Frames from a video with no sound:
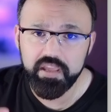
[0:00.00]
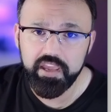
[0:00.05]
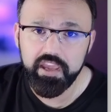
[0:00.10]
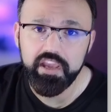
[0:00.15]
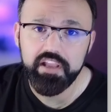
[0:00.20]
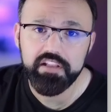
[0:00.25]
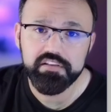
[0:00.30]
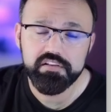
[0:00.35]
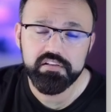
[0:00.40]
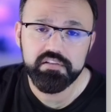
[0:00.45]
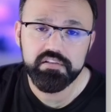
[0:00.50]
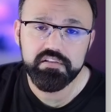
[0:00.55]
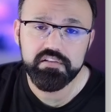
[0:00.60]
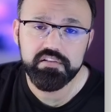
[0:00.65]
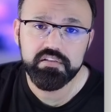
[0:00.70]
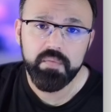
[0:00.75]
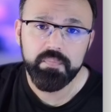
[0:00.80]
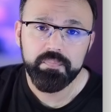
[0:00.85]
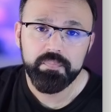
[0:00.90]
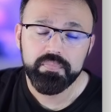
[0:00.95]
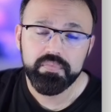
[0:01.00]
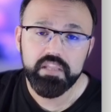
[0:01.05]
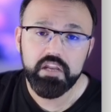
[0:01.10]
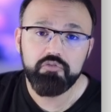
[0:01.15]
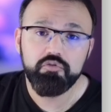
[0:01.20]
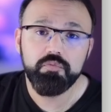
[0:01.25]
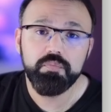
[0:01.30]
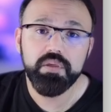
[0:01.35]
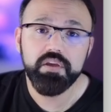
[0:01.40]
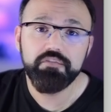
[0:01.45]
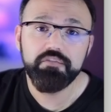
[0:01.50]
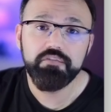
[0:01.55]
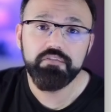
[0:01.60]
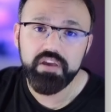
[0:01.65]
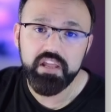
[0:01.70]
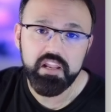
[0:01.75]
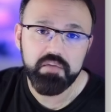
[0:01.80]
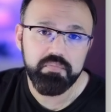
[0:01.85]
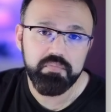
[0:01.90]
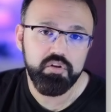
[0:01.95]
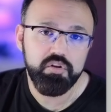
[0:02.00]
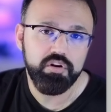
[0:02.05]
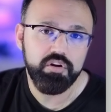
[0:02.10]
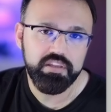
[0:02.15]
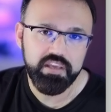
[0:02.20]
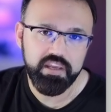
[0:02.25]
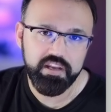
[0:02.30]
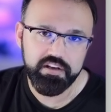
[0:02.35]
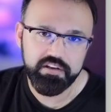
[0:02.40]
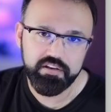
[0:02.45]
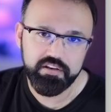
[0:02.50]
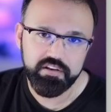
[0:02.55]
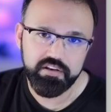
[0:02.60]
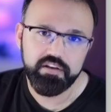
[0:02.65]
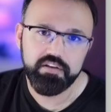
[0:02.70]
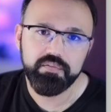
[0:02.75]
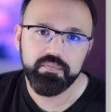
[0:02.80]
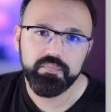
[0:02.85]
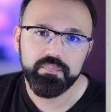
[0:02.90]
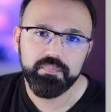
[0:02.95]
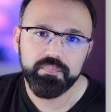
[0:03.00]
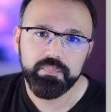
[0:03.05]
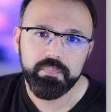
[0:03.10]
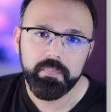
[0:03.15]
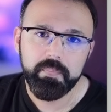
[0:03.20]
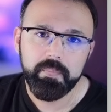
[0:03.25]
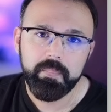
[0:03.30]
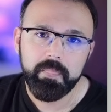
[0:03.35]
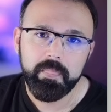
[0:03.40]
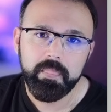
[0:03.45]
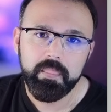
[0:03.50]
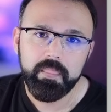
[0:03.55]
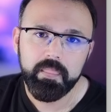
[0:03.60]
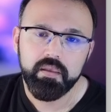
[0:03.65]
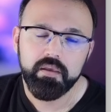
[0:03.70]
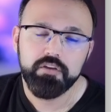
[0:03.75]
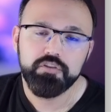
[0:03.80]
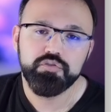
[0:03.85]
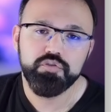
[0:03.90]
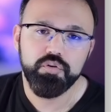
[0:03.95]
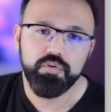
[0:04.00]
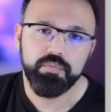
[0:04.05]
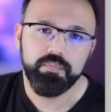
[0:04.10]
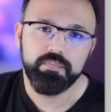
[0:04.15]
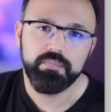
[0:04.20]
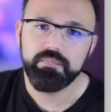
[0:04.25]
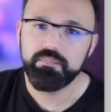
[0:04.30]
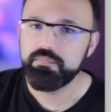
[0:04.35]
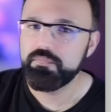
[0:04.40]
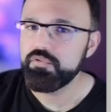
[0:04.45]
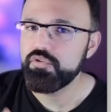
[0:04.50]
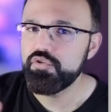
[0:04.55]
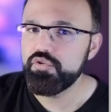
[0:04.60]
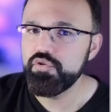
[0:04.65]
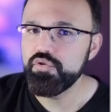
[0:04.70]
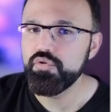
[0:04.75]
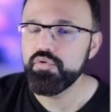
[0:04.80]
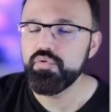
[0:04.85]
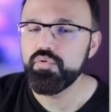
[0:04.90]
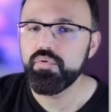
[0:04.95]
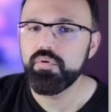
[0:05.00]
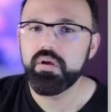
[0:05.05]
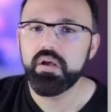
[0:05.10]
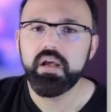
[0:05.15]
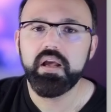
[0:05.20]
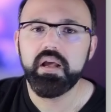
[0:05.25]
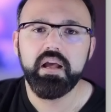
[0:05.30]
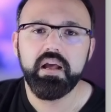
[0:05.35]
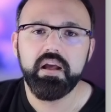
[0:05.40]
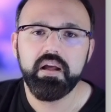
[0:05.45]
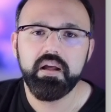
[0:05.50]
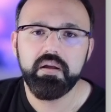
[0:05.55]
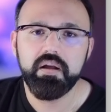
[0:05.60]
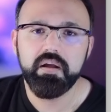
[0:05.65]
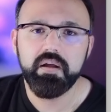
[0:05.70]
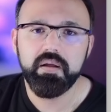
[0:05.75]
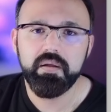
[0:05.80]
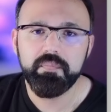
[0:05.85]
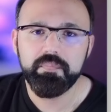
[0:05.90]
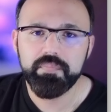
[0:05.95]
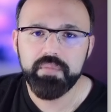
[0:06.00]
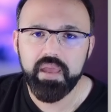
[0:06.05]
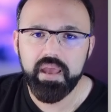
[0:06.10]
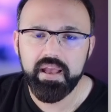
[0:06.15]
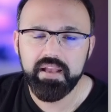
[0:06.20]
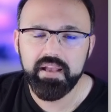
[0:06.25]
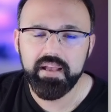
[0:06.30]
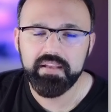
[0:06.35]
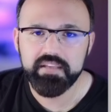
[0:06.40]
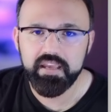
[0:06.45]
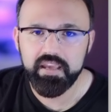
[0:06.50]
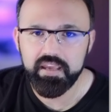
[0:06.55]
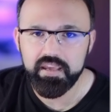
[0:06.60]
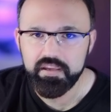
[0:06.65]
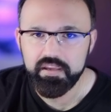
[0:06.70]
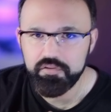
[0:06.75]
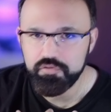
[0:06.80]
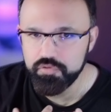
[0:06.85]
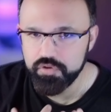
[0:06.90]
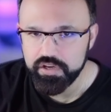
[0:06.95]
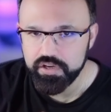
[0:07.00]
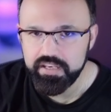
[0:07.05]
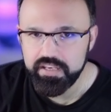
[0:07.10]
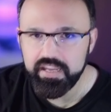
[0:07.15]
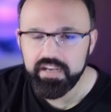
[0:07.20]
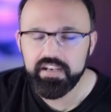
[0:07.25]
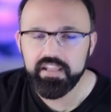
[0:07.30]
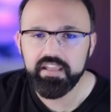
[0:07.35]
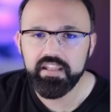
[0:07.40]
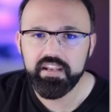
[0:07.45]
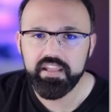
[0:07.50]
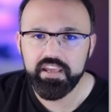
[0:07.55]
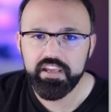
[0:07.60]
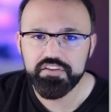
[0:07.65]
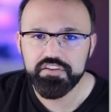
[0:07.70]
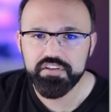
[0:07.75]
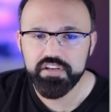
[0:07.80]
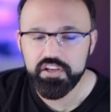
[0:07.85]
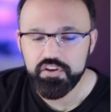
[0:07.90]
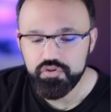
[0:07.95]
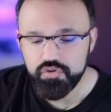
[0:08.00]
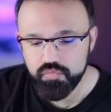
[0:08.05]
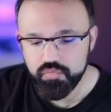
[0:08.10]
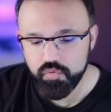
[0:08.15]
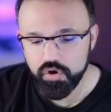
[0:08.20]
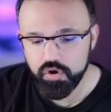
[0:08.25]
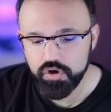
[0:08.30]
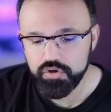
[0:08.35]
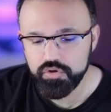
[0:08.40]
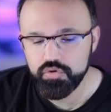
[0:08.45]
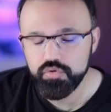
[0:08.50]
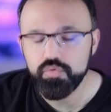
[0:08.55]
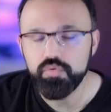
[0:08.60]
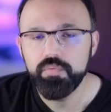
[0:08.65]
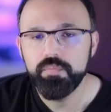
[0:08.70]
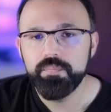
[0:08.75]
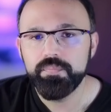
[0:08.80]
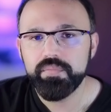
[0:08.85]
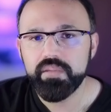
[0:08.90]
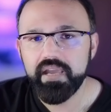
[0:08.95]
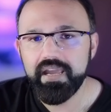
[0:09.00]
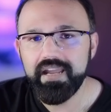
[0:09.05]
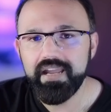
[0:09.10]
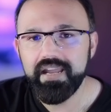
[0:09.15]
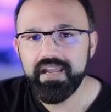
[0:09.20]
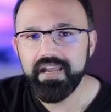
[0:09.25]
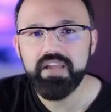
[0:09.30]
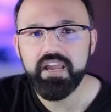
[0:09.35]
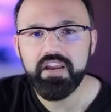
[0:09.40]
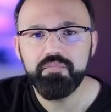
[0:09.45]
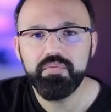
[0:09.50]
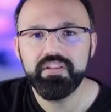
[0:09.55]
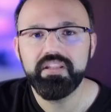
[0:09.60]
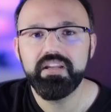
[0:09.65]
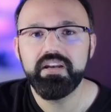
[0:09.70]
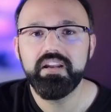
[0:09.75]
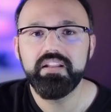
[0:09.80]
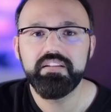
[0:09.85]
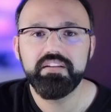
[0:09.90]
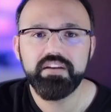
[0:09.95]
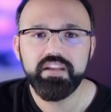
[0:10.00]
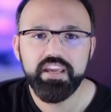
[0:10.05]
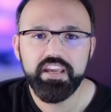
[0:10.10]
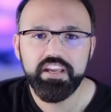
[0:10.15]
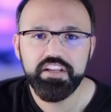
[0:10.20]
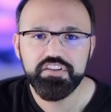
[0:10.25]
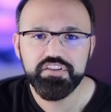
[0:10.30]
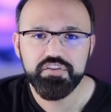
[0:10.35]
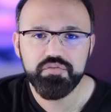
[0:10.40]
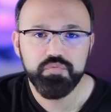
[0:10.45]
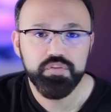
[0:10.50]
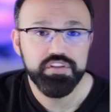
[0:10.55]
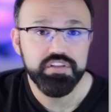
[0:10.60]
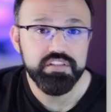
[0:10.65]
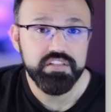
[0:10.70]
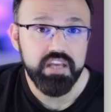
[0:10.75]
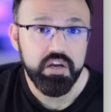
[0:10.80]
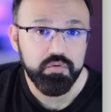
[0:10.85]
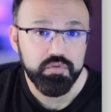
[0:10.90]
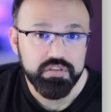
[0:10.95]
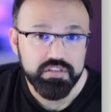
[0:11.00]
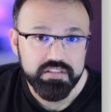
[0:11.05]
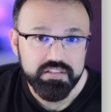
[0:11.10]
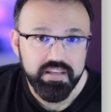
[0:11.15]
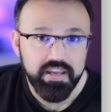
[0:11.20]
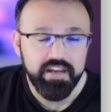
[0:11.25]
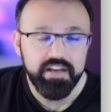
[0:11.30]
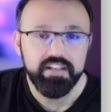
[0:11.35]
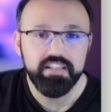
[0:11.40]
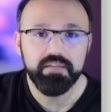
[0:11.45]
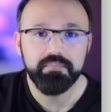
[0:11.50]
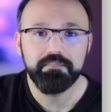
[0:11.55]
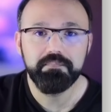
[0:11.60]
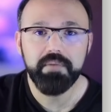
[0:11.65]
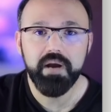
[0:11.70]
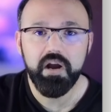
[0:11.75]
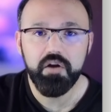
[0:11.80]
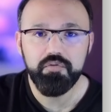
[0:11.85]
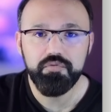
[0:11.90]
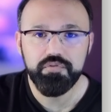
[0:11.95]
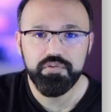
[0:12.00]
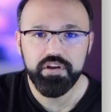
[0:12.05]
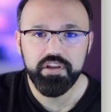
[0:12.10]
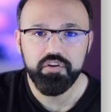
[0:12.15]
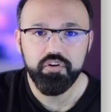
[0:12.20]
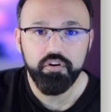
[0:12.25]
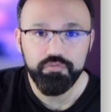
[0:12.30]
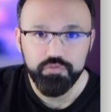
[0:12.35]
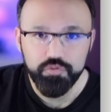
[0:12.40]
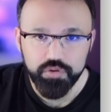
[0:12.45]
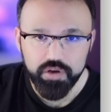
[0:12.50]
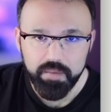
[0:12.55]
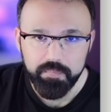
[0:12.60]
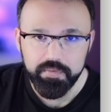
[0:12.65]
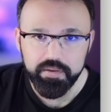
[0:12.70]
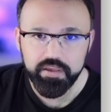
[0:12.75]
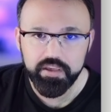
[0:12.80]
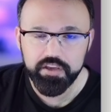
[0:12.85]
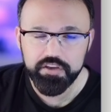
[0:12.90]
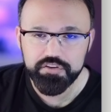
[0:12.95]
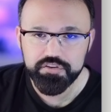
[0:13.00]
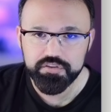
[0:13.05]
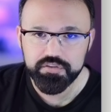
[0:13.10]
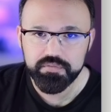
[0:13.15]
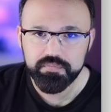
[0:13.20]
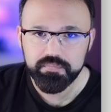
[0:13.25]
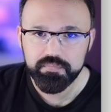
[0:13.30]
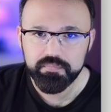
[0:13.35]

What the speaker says: agents that would be available on the internet. So you, you're creating an agent and you want to interact with another agent which is outside the boundary of your application